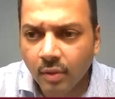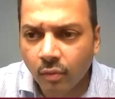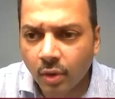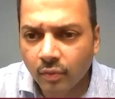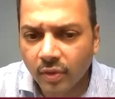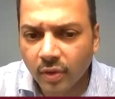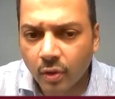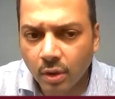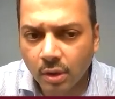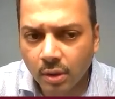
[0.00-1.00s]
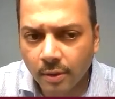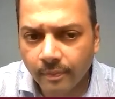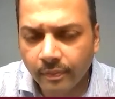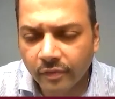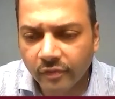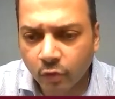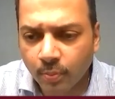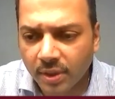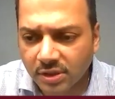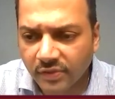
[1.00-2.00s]
what we call the
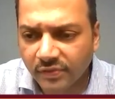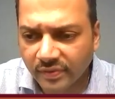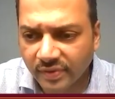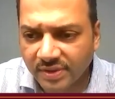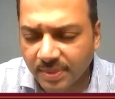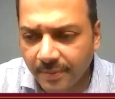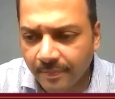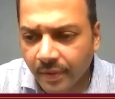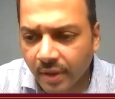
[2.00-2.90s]
4 pillars of investment.